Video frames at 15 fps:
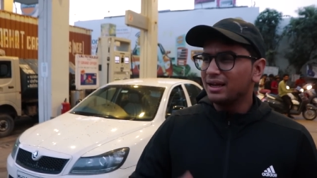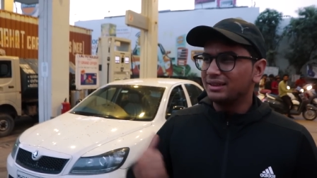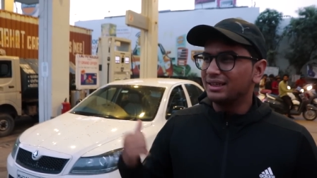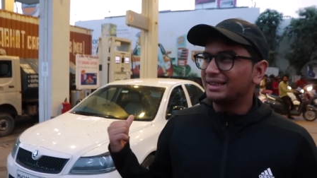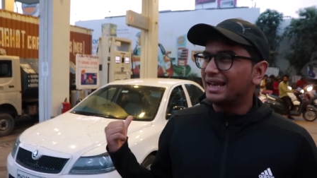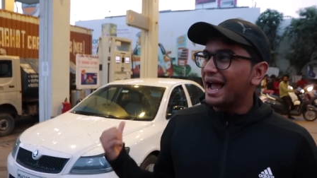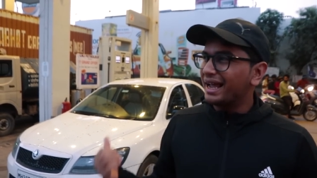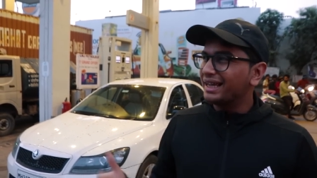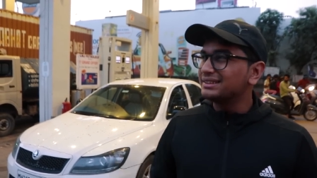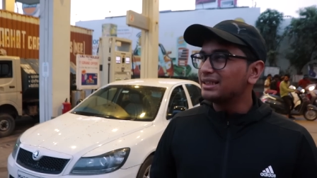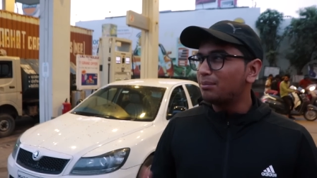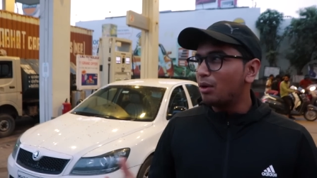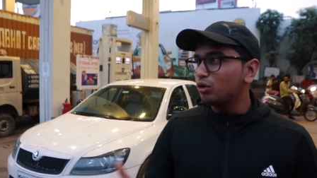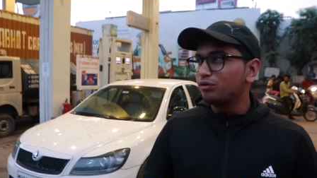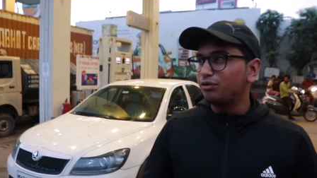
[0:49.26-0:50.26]
The tank is
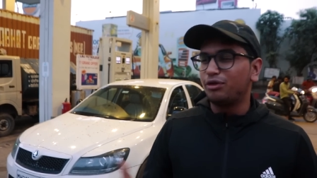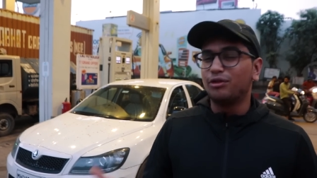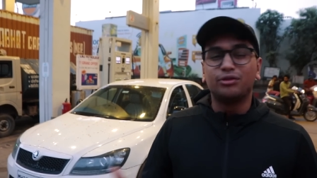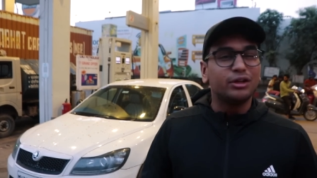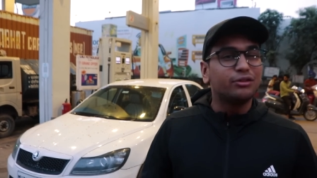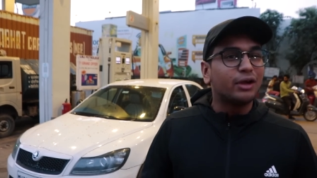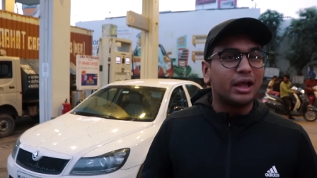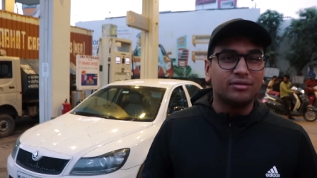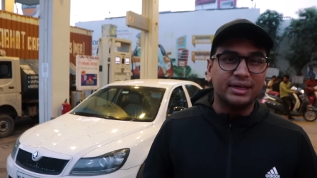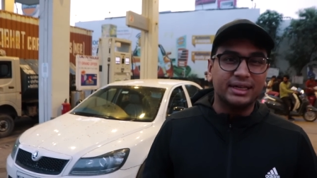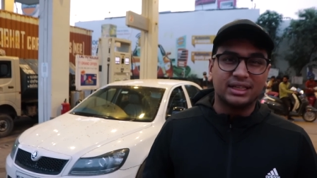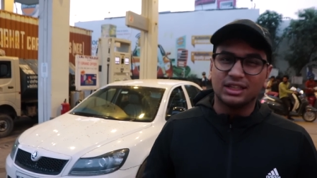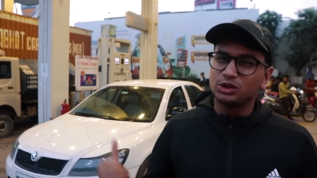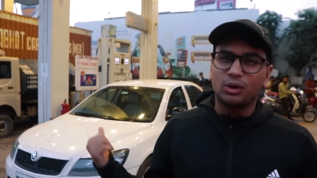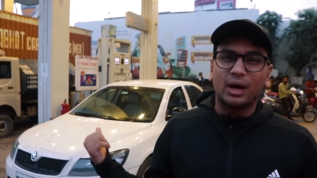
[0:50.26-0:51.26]
about fifty-five
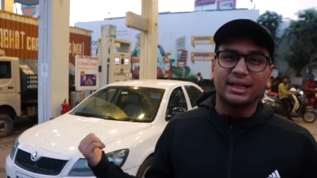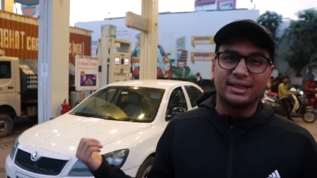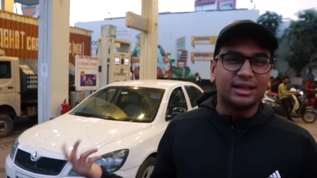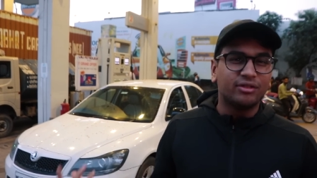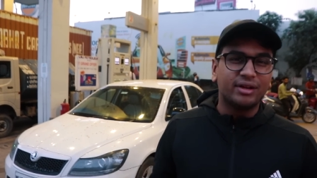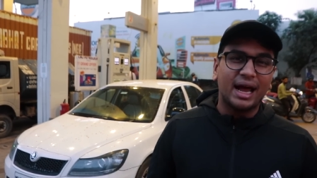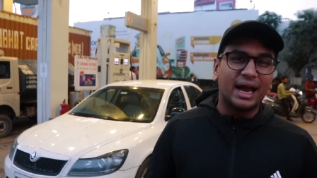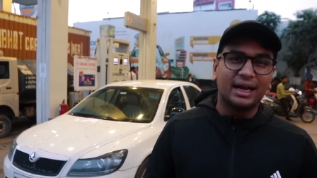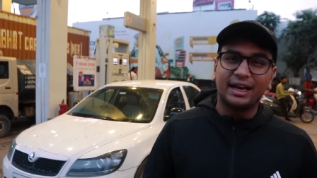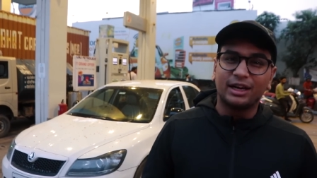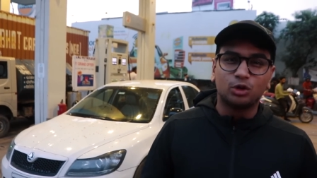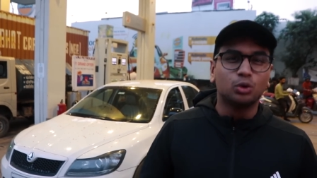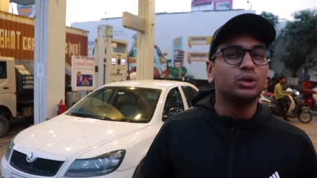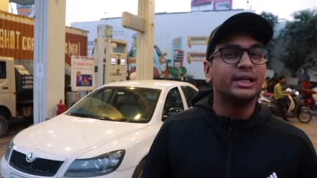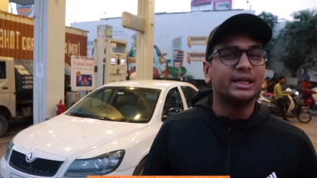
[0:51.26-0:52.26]
liters. So I think we had like
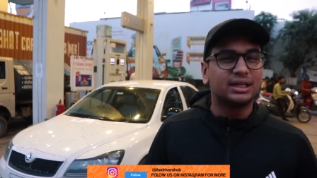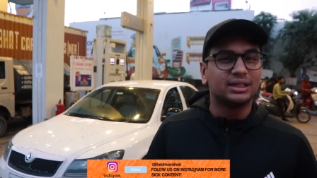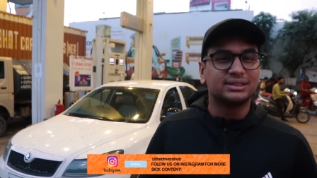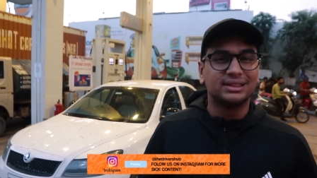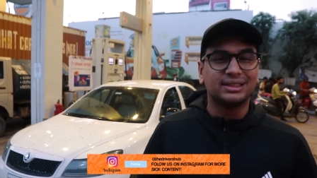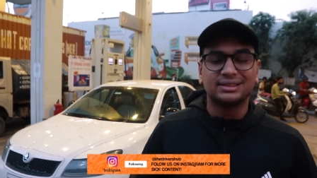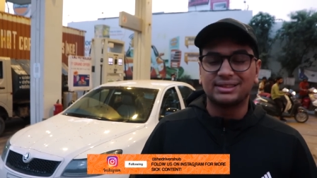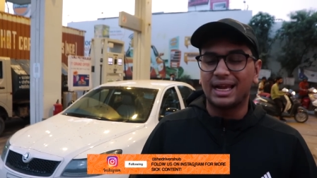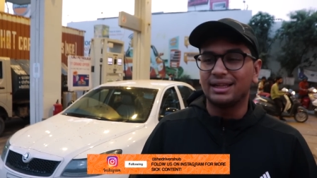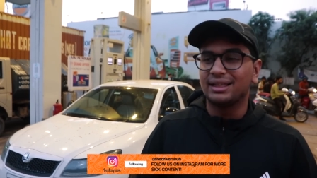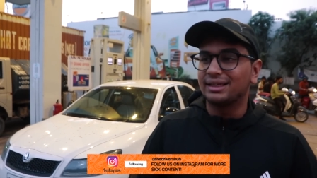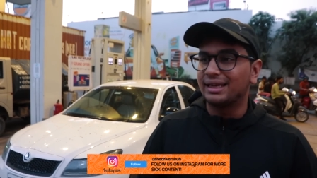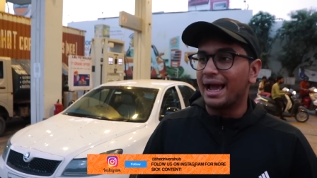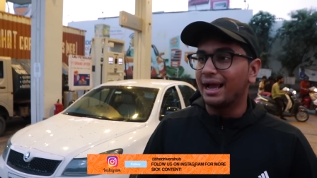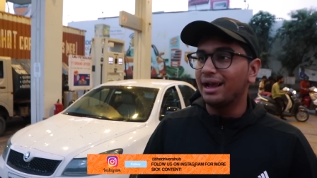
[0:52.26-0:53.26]
two liters inside
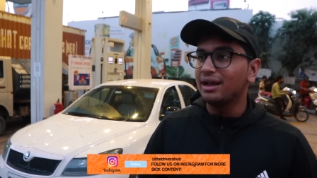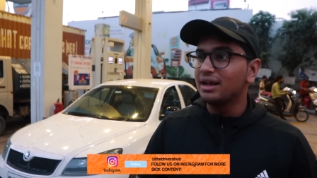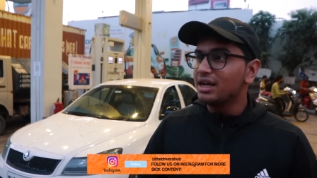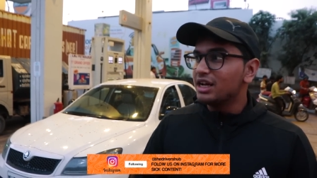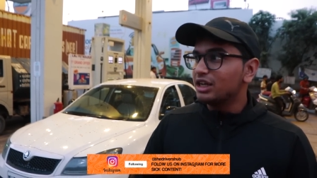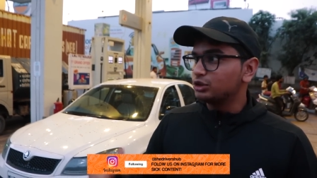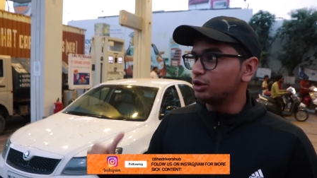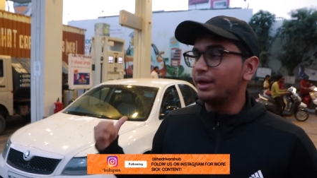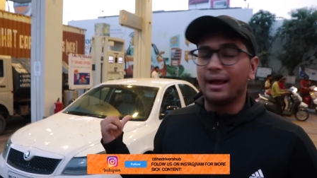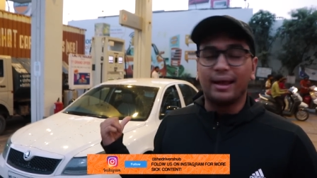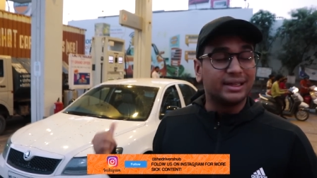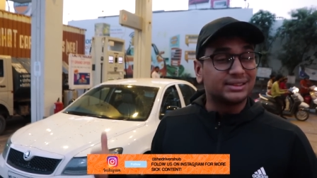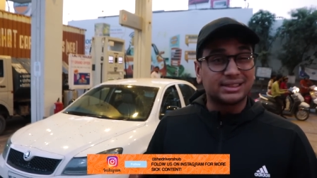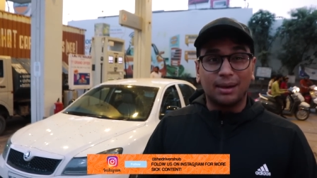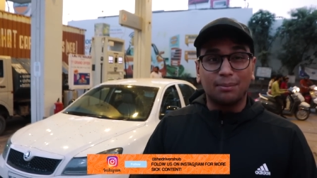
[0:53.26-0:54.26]
the tank. So yeah,
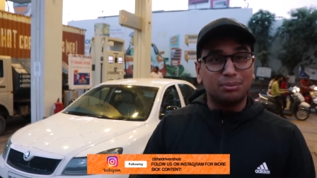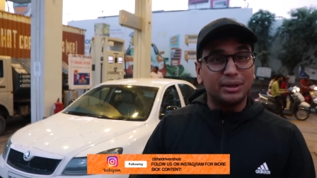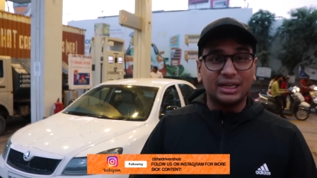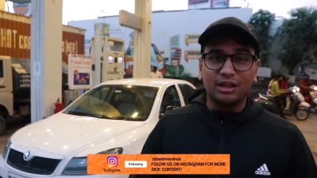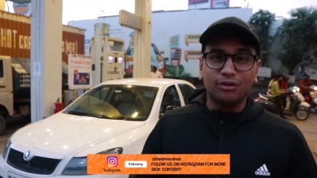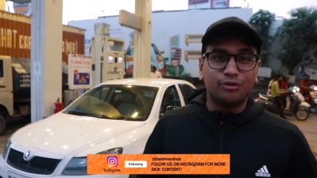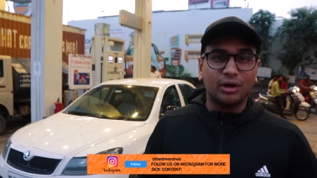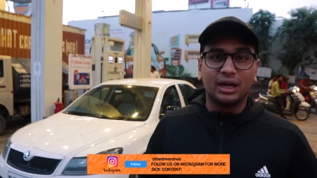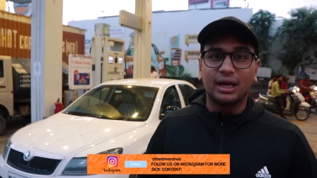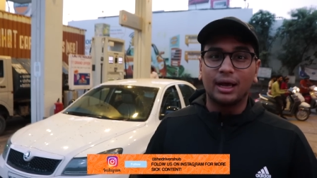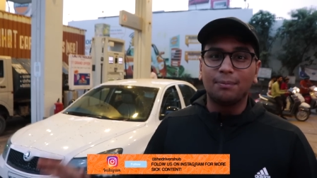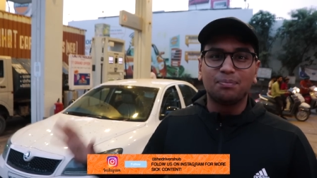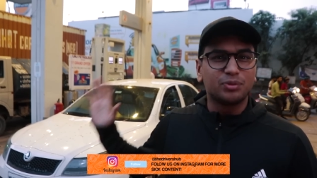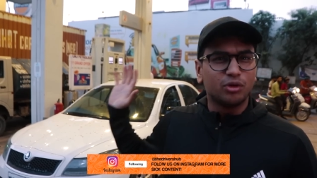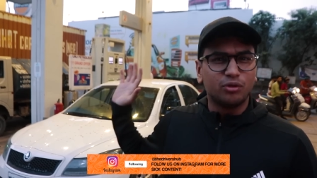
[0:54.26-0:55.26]
it's completely filled
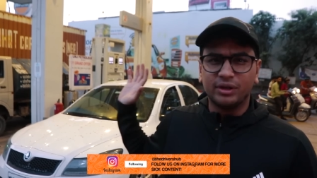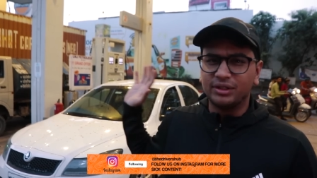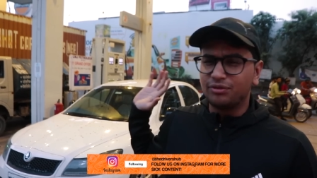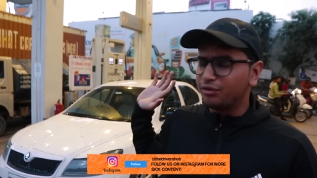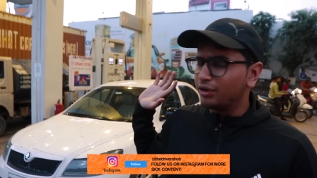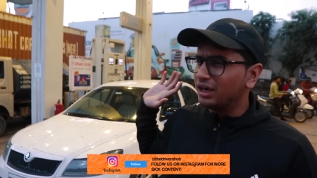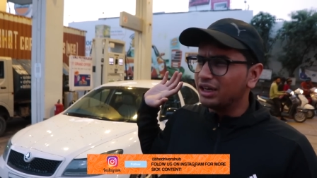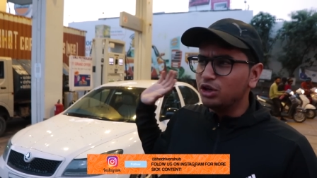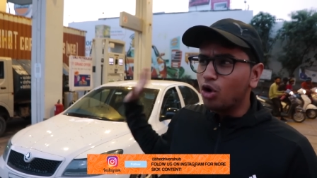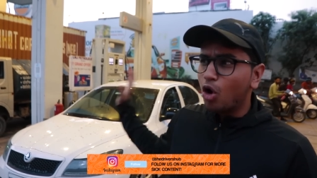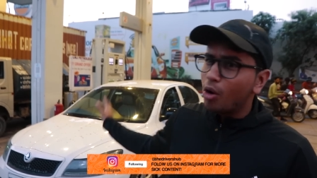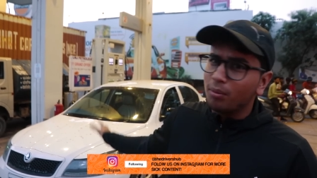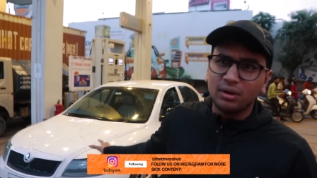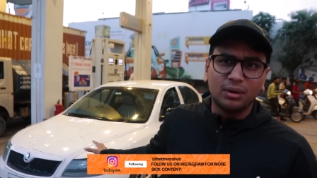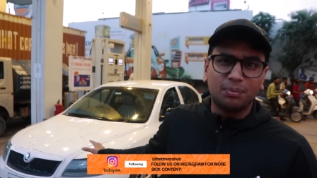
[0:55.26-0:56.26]
up. We filled
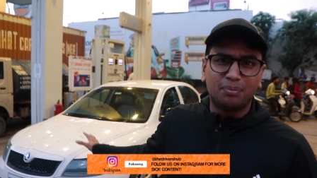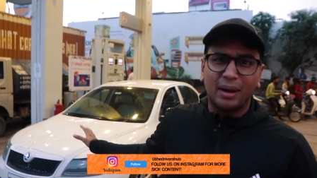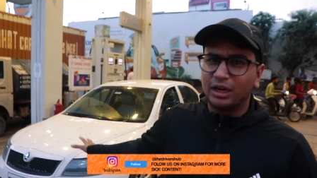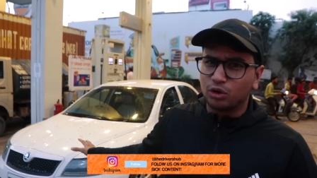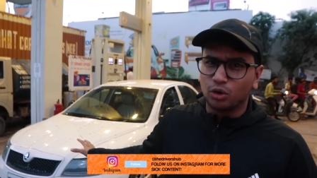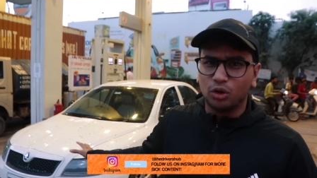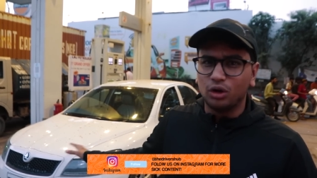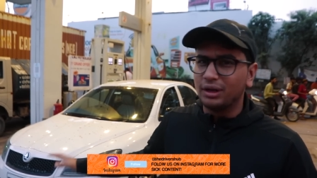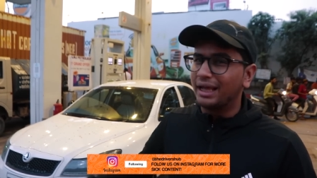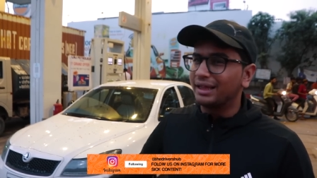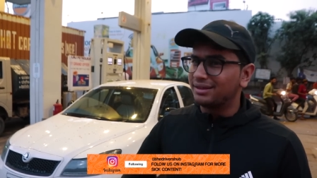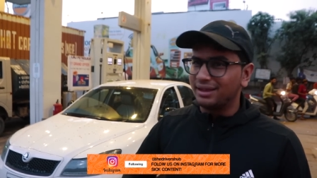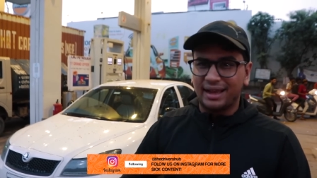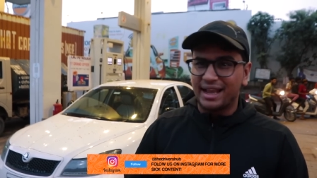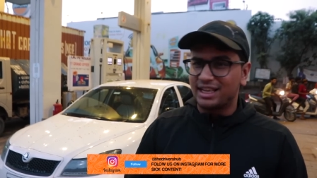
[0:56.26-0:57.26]
normal petrol,
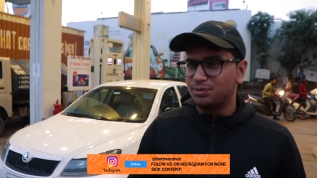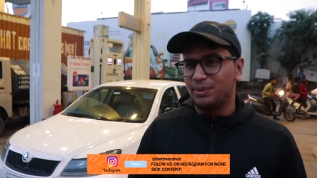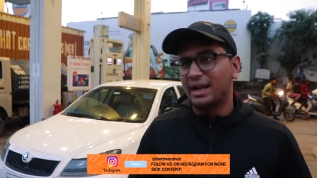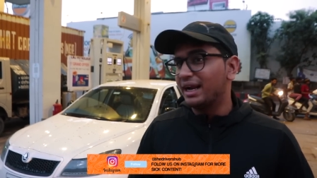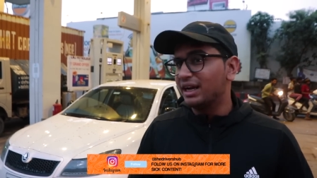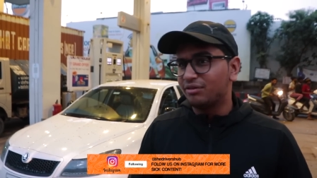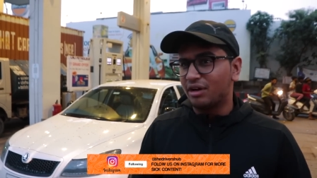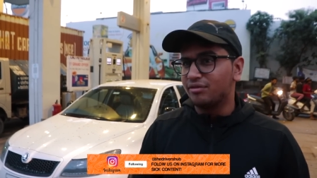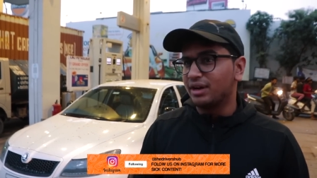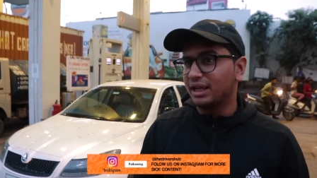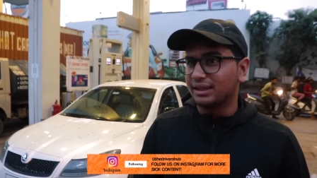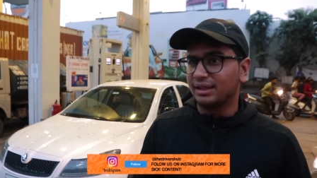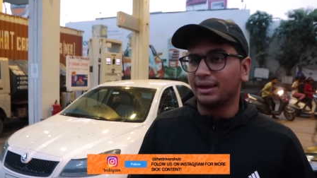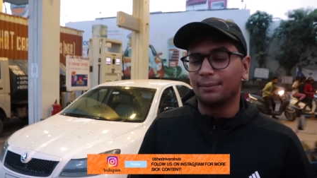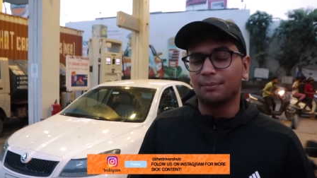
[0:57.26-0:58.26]
nothing X P ninety-five,
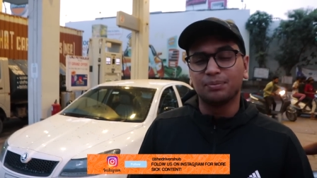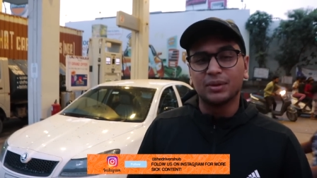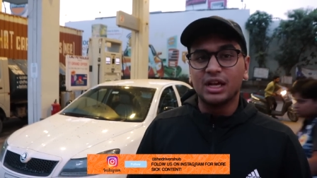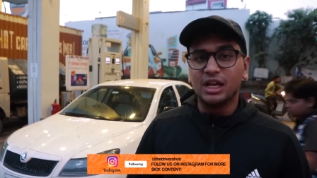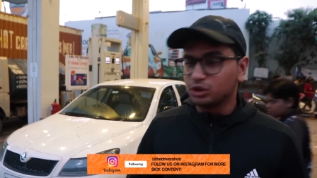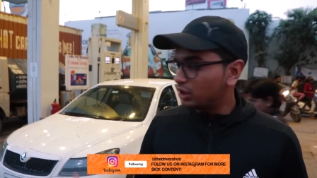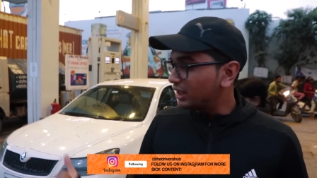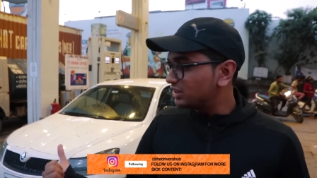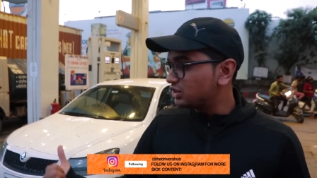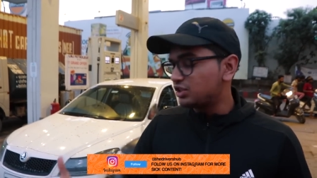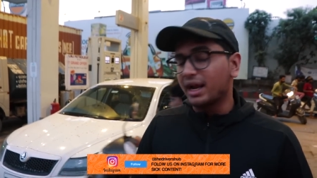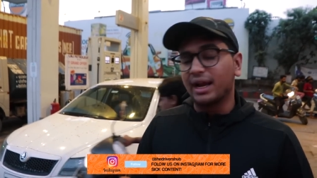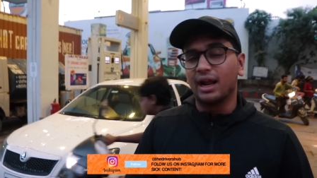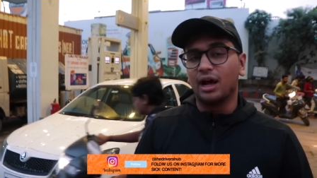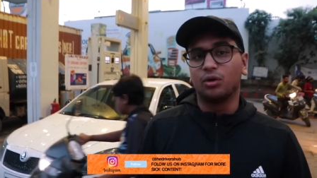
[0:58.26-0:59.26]
nothing. So let's
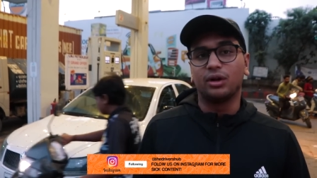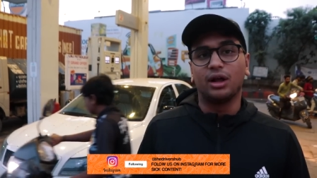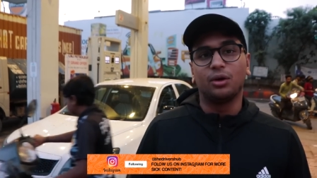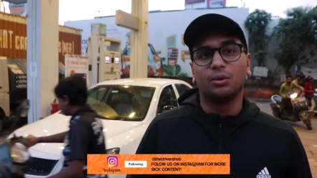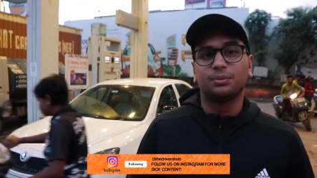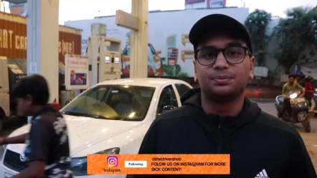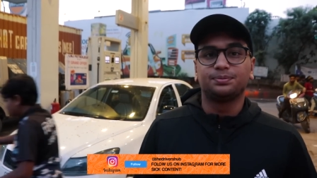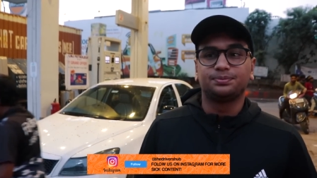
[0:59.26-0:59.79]
check it out now.